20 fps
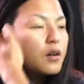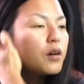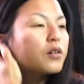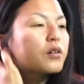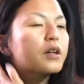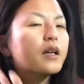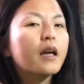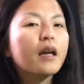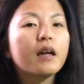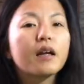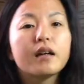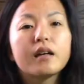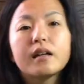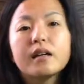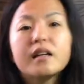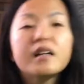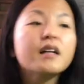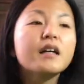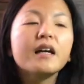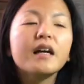Okay.
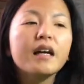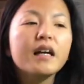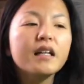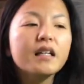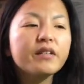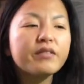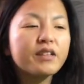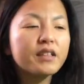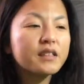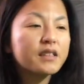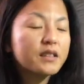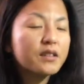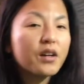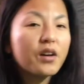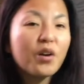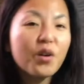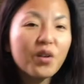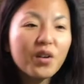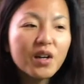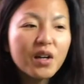Anyway,
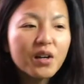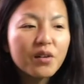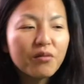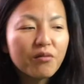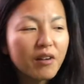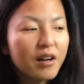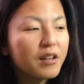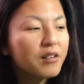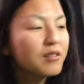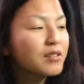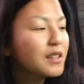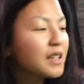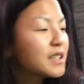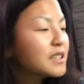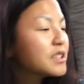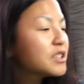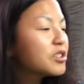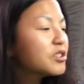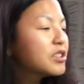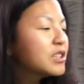so why don't I
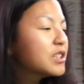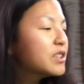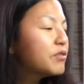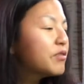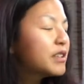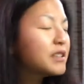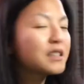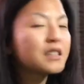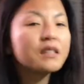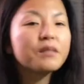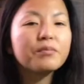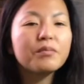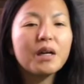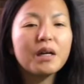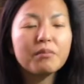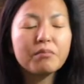show you what's in my